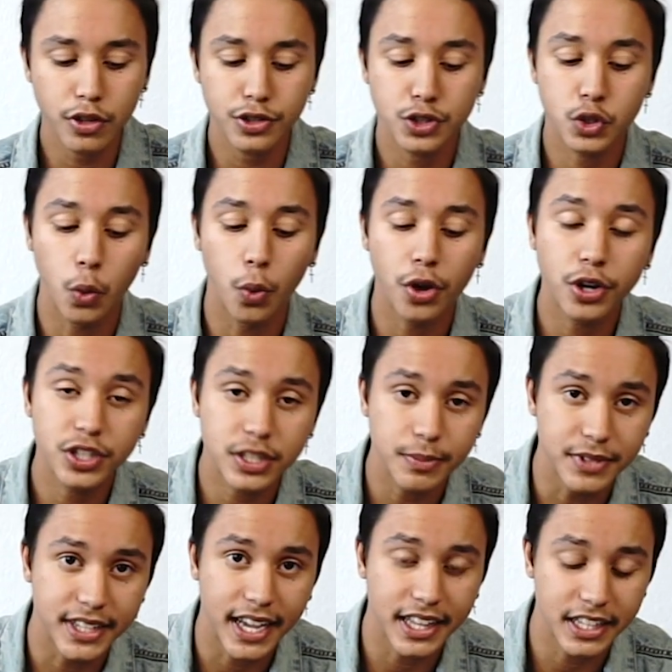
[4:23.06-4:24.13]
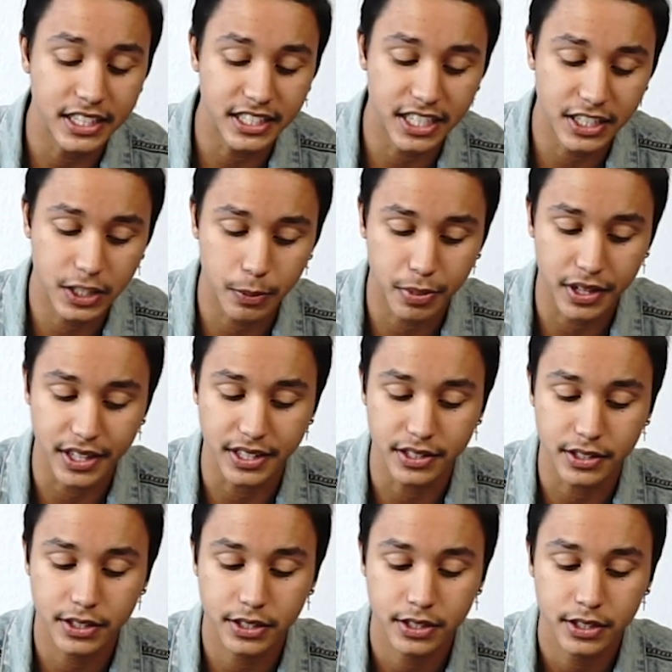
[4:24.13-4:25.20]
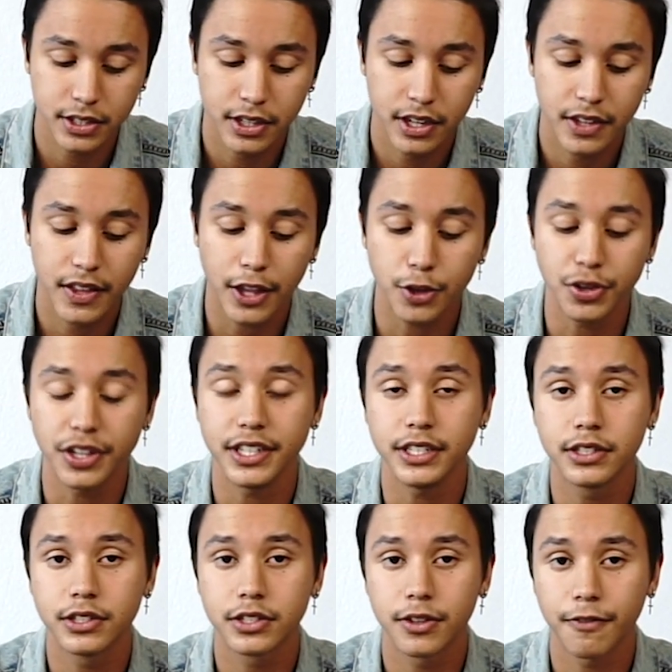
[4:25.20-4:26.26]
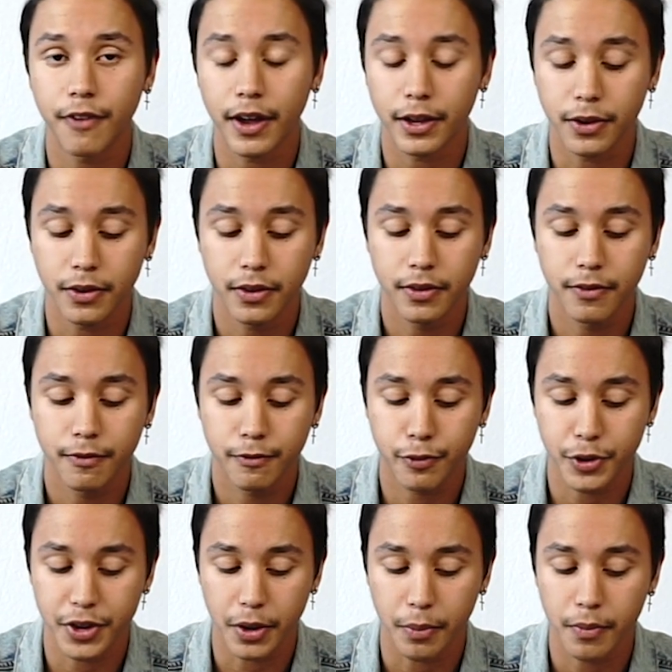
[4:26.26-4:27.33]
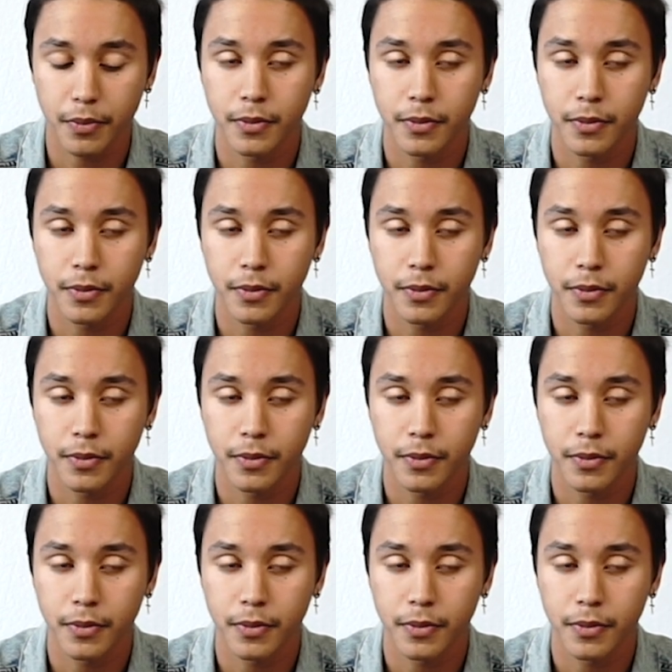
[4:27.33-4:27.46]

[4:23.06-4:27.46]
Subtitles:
So what are some daily disciplines that you need to find freedom?